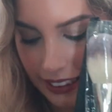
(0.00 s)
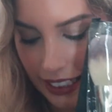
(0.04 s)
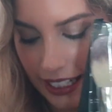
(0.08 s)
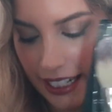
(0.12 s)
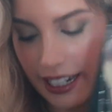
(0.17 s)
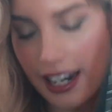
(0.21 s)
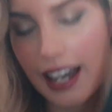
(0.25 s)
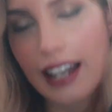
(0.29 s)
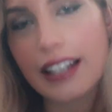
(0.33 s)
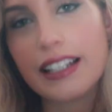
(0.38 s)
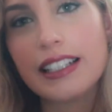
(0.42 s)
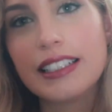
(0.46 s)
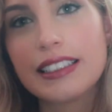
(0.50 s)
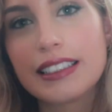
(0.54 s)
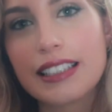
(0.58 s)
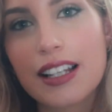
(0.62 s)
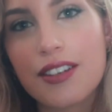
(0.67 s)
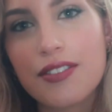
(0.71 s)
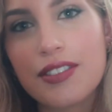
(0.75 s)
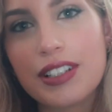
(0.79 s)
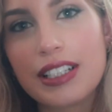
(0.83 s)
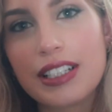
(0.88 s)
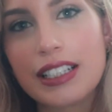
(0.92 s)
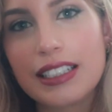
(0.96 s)
a
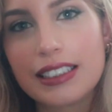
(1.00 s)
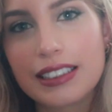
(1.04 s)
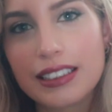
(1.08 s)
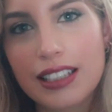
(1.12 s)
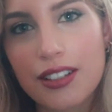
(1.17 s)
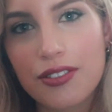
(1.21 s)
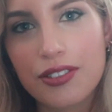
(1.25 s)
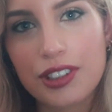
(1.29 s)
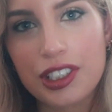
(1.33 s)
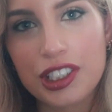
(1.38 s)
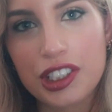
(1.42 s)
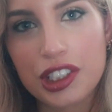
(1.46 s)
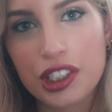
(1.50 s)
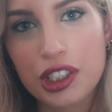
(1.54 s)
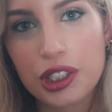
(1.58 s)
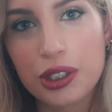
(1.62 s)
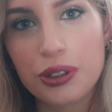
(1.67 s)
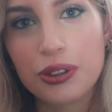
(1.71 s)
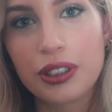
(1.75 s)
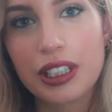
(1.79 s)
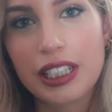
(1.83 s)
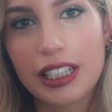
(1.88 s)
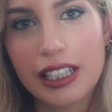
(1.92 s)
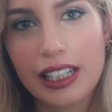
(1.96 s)

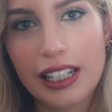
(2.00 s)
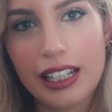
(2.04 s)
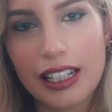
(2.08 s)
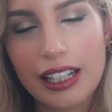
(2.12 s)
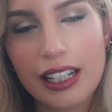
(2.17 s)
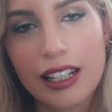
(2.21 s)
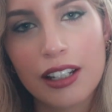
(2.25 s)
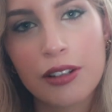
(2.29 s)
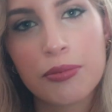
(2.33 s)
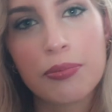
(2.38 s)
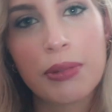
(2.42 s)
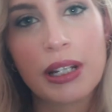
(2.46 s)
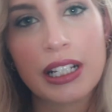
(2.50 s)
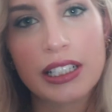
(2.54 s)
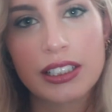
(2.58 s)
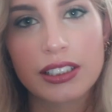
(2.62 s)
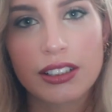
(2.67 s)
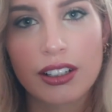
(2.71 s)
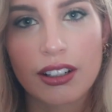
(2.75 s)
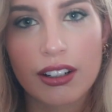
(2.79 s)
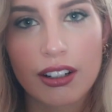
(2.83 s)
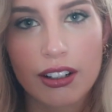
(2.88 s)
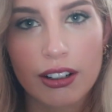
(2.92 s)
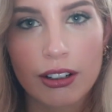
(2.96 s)
$97.72 Canadian based
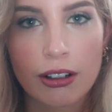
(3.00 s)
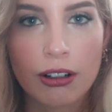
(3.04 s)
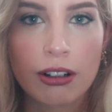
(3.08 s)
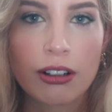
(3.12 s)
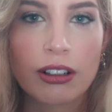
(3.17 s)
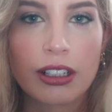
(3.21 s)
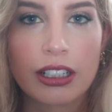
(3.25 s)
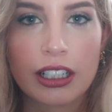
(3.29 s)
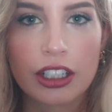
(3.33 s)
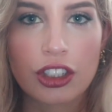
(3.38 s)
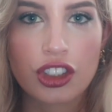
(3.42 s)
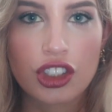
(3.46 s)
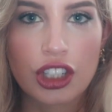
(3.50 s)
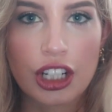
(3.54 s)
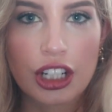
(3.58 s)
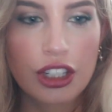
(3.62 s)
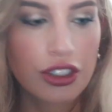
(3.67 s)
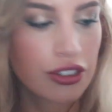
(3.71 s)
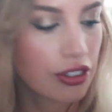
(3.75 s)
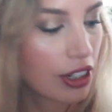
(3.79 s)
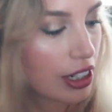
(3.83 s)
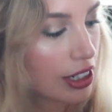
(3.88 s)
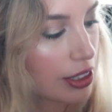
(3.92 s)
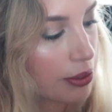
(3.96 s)
on our current
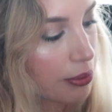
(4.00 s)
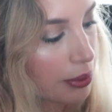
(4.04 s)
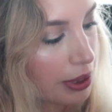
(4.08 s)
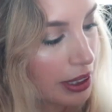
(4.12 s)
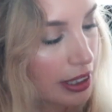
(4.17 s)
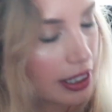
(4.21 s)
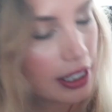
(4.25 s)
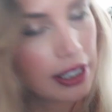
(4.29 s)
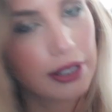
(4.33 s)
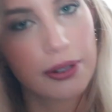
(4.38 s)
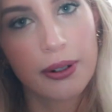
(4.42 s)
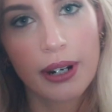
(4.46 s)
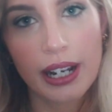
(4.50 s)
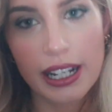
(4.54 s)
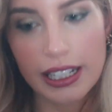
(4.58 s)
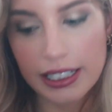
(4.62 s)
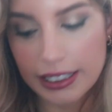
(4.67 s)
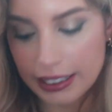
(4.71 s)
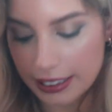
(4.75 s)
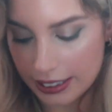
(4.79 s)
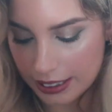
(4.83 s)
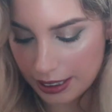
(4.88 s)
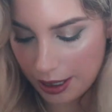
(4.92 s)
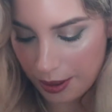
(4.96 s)
exchange rate with the
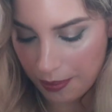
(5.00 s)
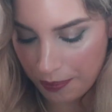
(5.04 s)
US.